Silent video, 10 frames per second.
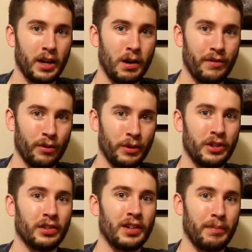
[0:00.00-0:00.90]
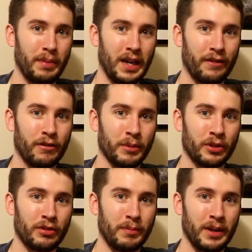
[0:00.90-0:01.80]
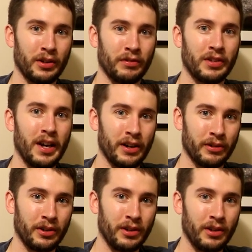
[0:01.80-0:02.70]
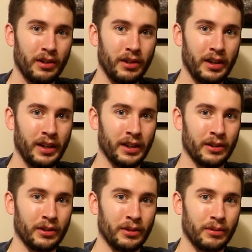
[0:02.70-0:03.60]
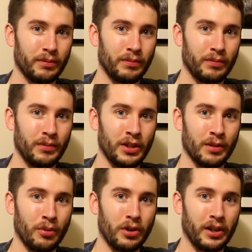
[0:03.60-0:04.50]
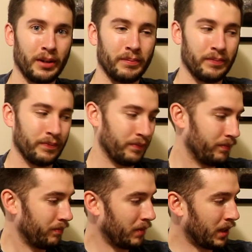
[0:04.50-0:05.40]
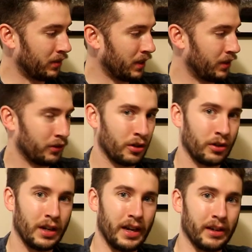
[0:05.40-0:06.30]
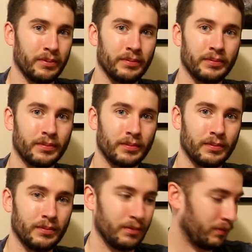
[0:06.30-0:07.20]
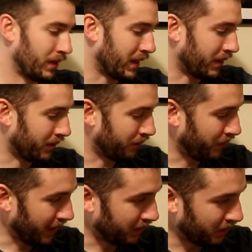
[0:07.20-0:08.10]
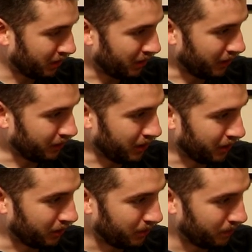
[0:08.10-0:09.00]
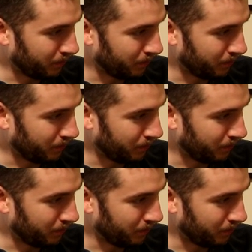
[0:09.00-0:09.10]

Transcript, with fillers: However, we just got back from a trip out of town, and in the morning, it didn't turn on. And in fact, this is all it does.